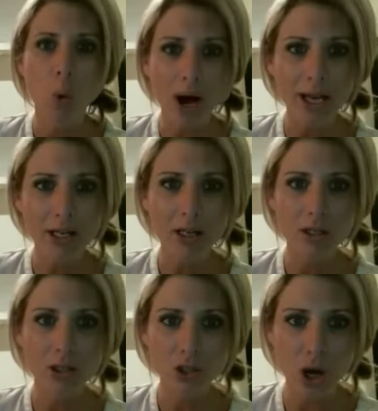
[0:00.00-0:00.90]
what
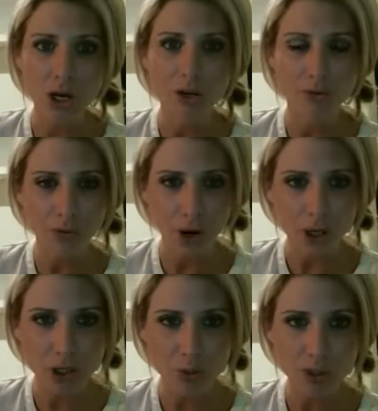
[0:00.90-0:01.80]
started
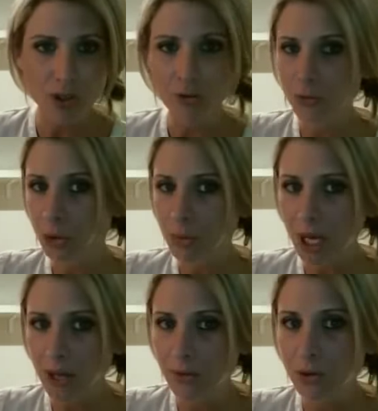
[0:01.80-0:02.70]
first? Was it the food
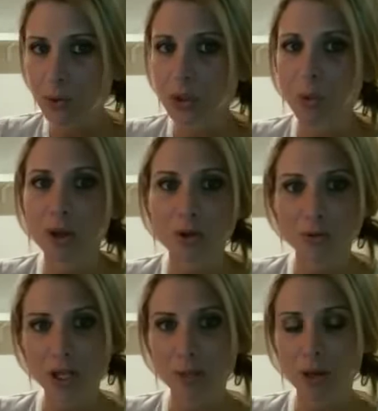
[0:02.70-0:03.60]
behaviors or was it the way that you
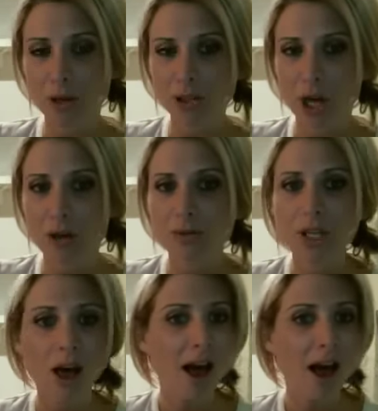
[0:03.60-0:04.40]
felt about yourselves?